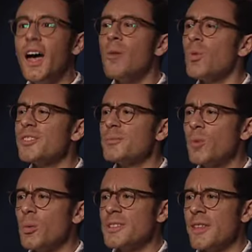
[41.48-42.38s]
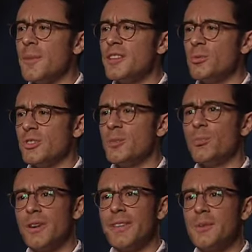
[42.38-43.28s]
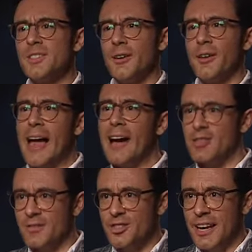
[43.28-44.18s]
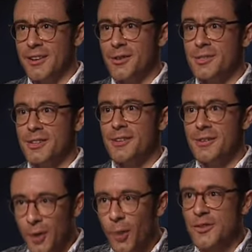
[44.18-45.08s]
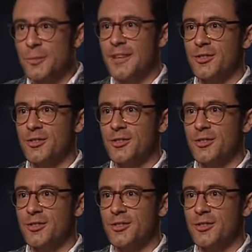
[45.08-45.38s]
And was it, what was it that made you want to bring that material out of the shadows and onto the big